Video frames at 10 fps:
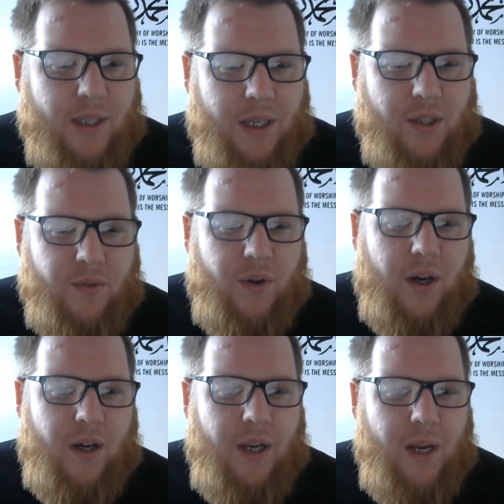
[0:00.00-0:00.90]
I just
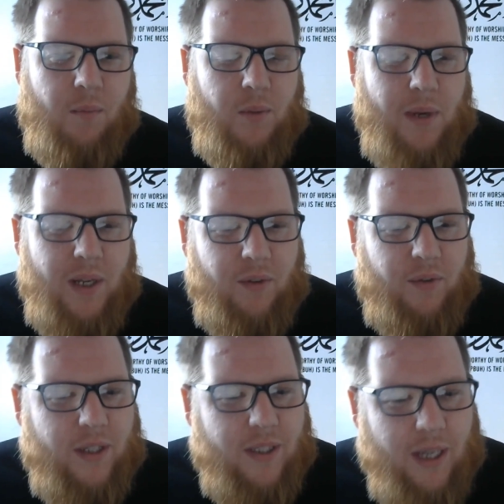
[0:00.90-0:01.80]
thought it must be a
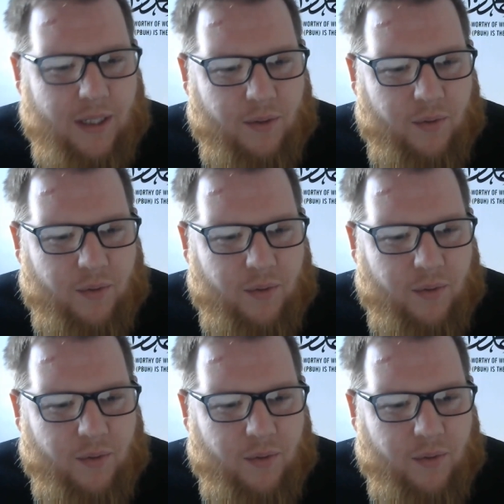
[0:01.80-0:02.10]
different sect of